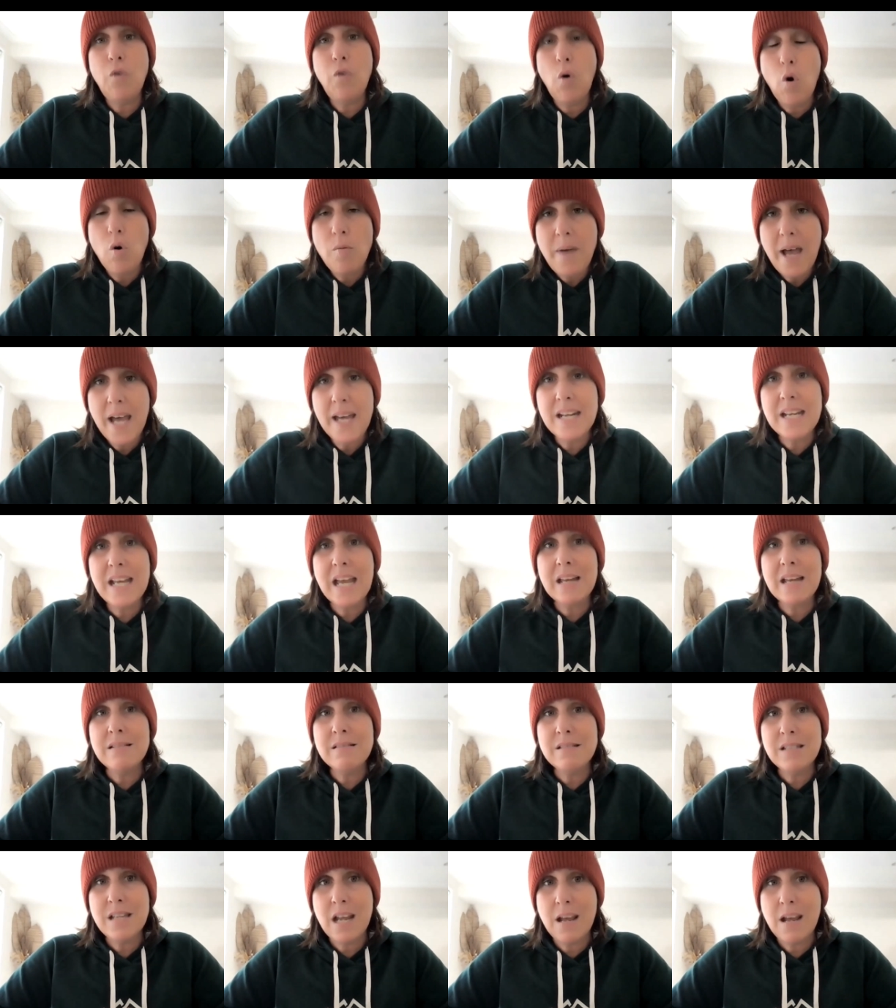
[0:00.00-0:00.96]
formatting
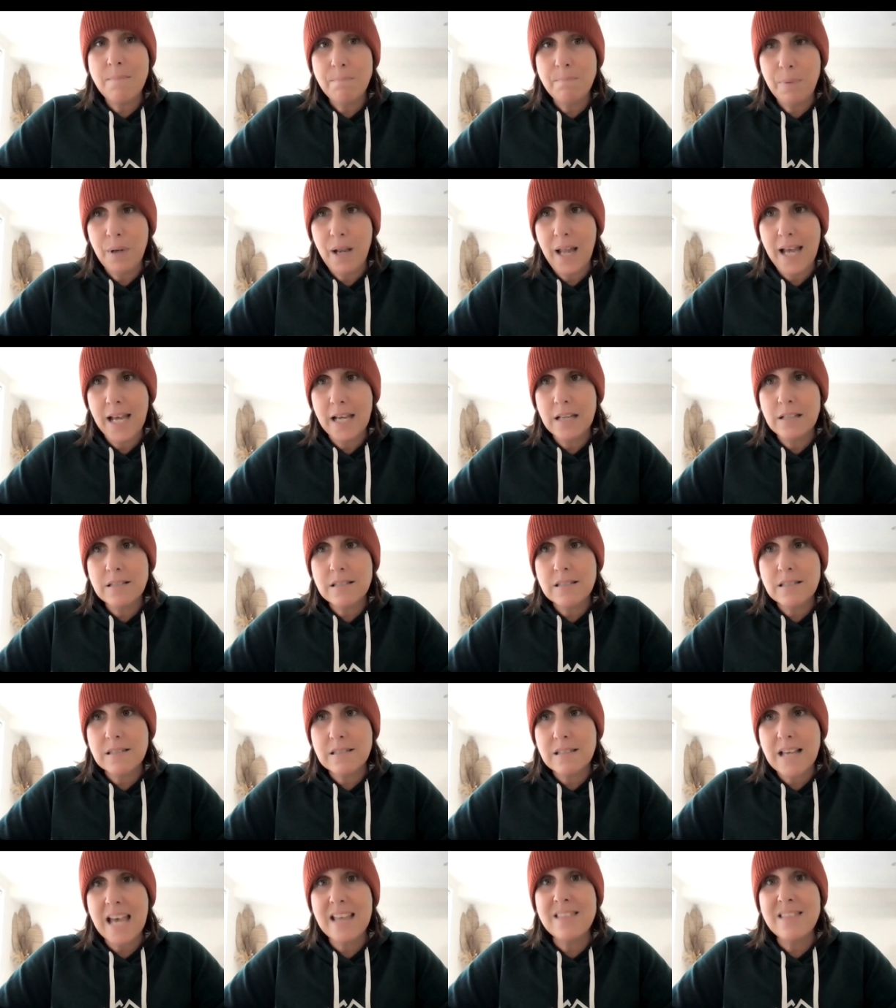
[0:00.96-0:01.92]
and
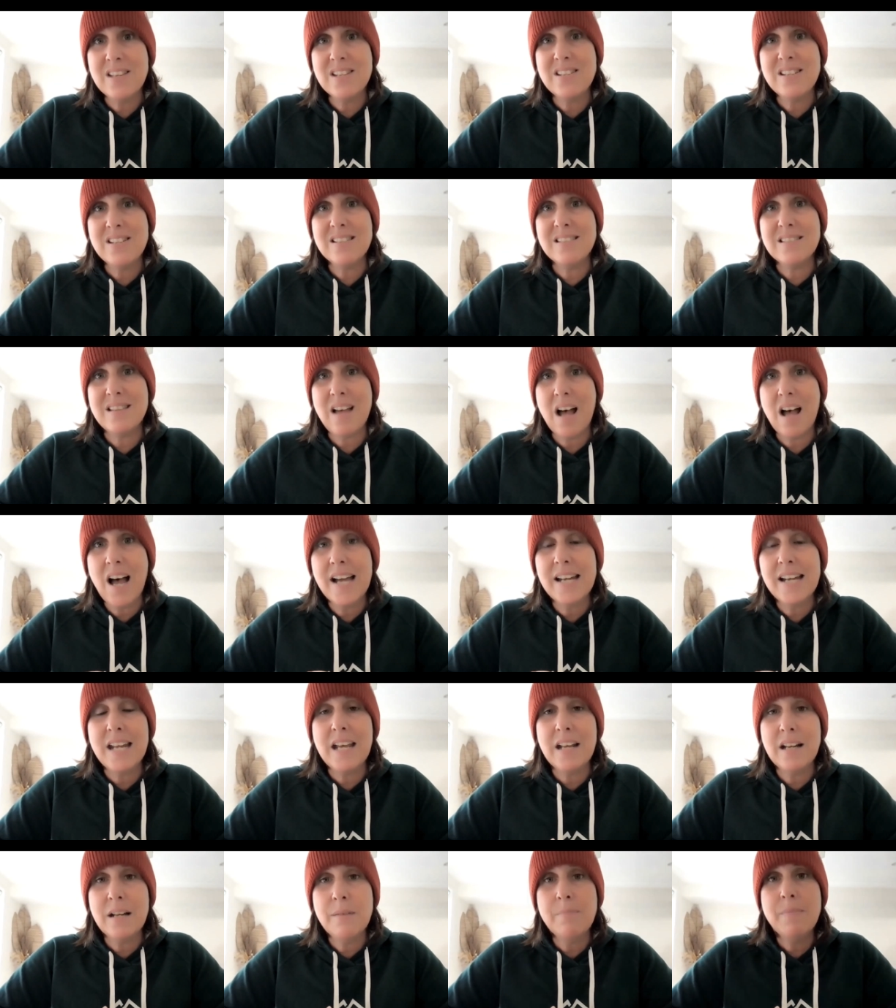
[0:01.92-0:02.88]
templates and the
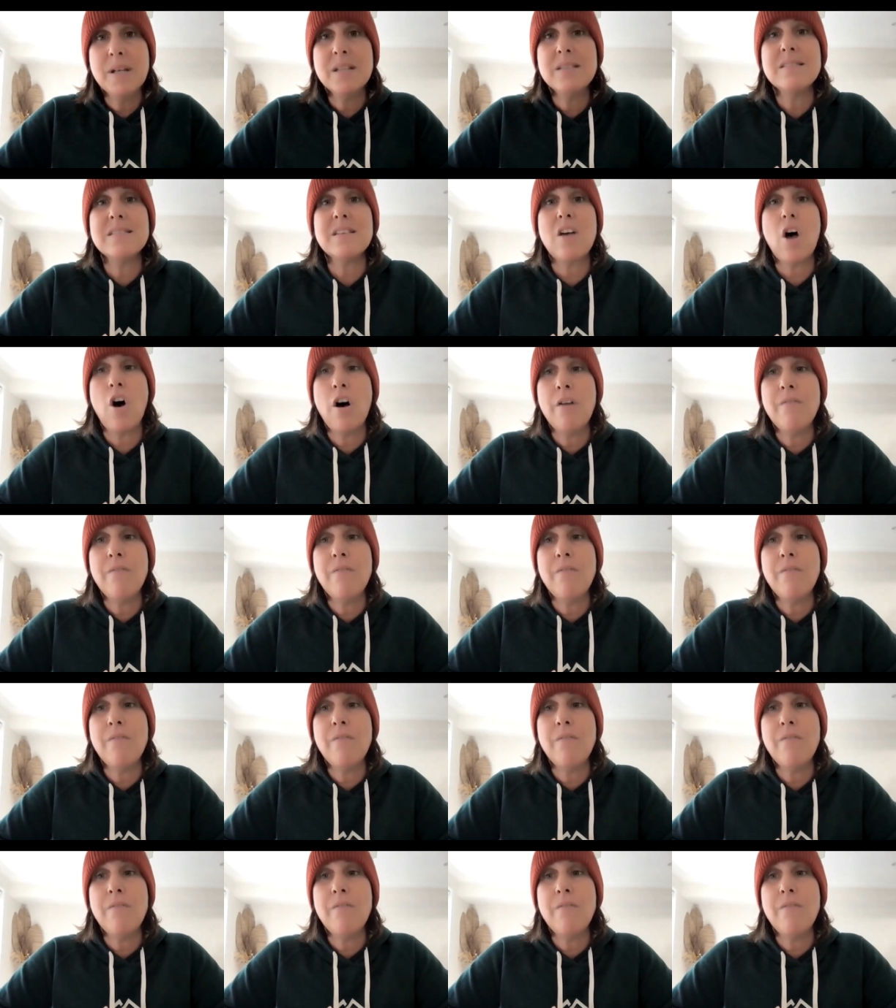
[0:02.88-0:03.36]
design elements